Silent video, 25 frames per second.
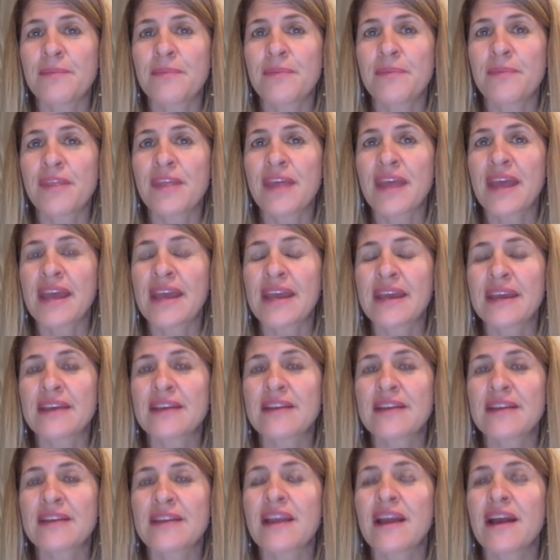They
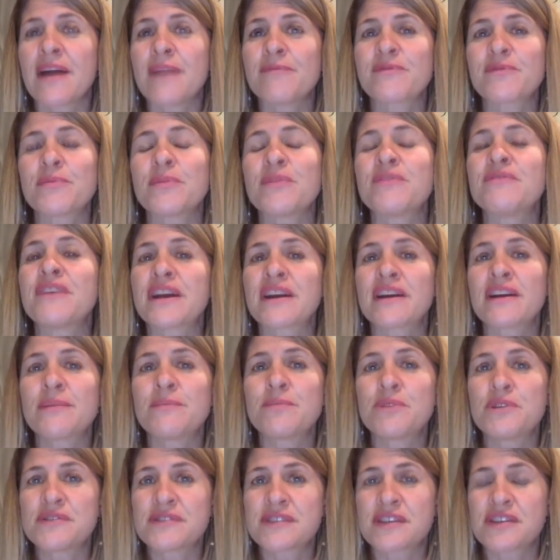had come from a very
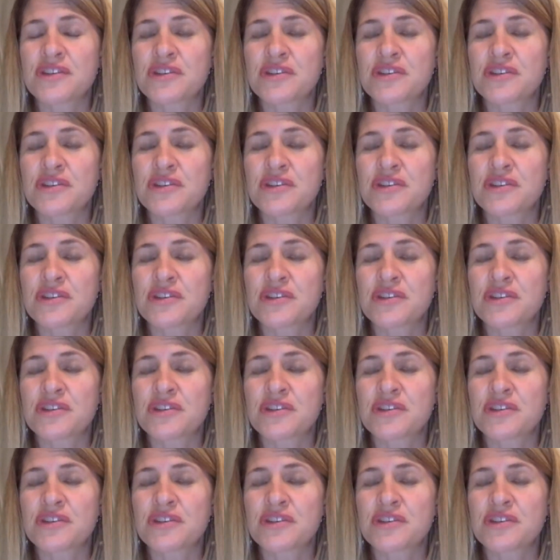abused